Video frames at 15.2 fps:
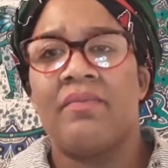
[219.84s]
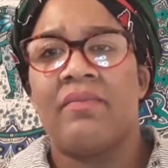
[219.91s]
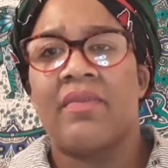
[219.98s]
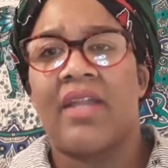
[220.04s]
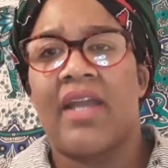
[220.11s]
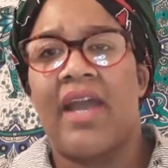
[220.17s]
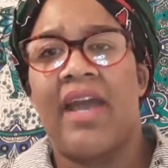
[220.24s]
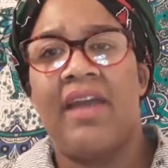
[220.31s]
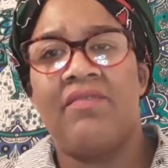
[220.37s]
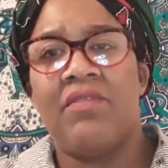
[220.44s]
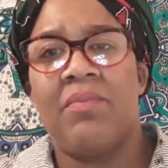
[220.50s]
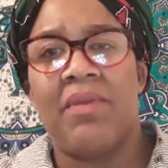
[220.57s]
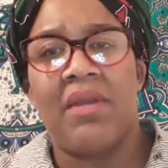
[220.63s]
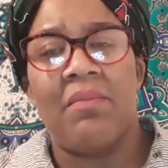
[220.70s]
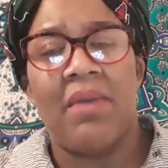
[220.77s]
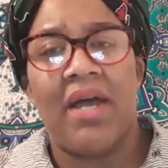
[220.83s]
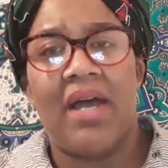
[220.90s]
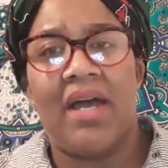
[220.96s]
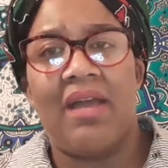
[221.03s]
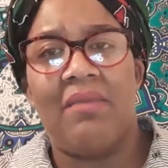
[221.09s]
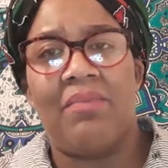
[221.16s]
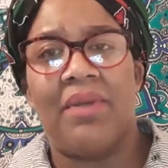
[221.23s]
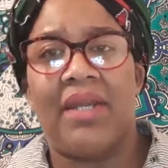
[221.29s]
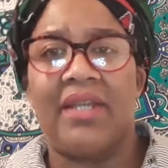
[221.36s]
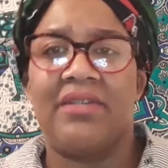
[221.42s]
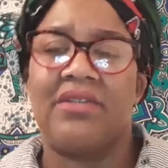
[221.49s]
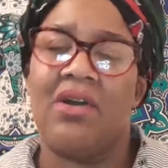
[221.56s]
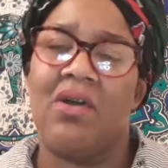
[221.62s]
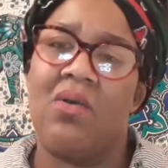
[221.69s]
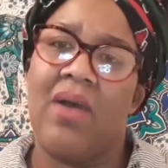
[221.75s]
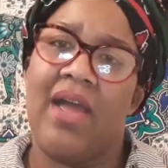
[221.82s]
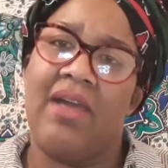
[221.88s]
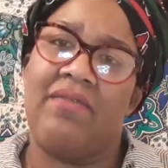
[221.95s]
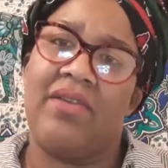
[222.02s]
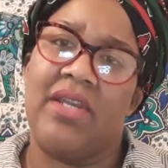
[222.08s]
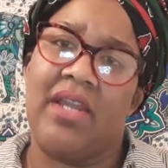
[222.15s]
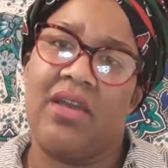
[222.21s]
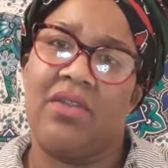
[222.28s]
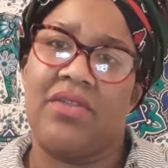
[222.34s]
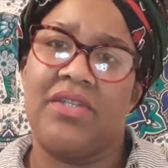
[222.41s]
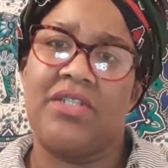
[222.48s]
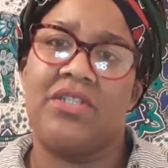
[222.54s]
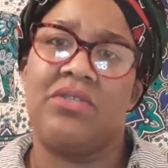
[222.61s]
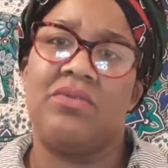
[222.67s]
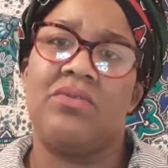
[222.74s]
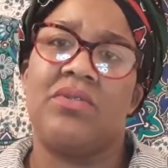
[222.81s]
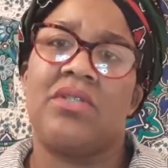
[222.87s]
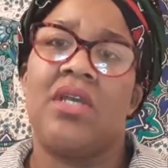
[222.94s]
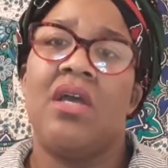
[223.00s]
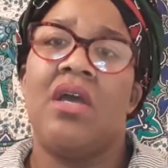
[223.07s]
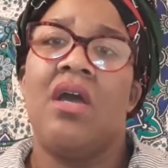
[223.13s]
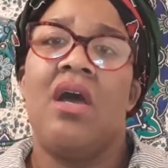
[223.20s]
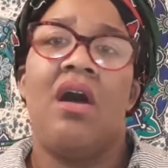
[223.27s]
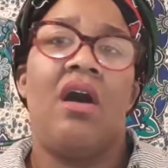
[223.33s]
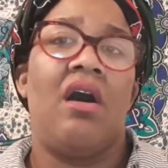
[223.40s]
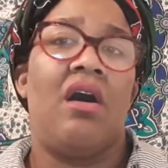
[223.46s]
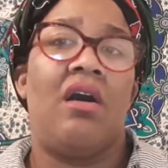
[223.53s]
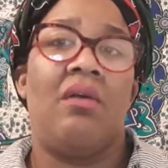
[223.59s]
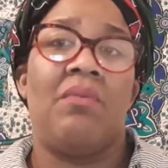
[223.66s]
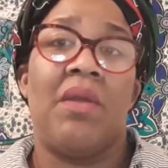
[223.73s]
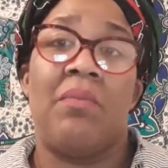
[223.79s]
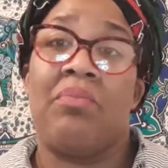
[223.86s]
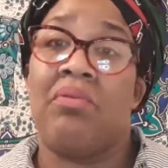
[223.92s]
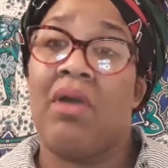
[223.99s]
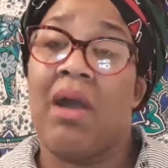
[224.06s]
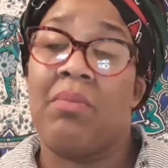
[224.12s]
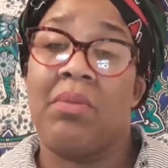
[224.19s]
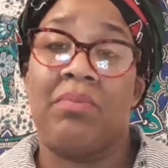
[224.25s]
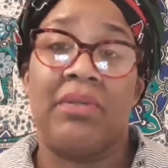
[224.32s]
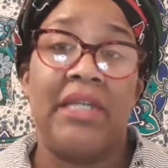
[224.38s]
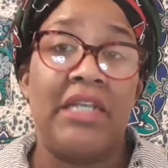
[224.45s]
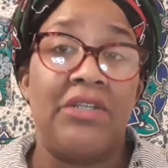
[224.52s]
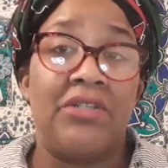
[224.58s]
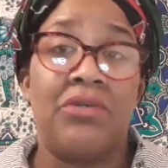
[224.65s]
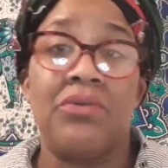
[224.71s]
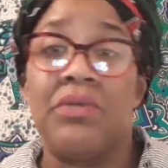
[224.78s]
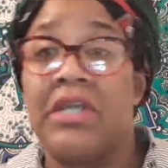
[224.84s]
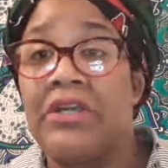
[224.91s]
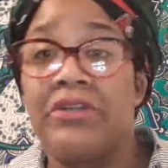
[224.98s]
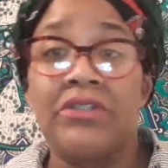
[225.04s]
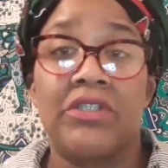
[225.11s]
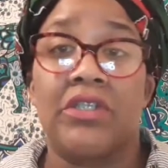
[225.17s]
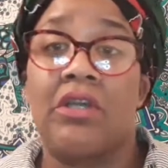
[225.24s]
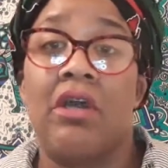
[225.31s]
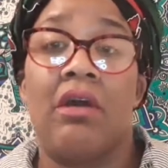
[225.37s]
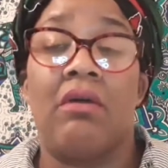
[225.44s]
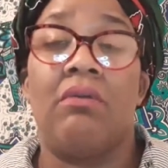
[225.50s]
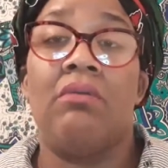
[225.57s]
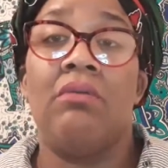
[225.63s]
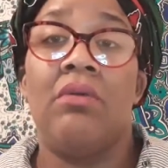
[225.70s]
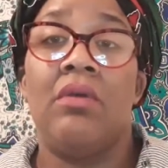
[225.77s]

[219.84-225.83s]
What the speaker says: I have the BMI, but I don't have any health issues. And probably 2 years ago,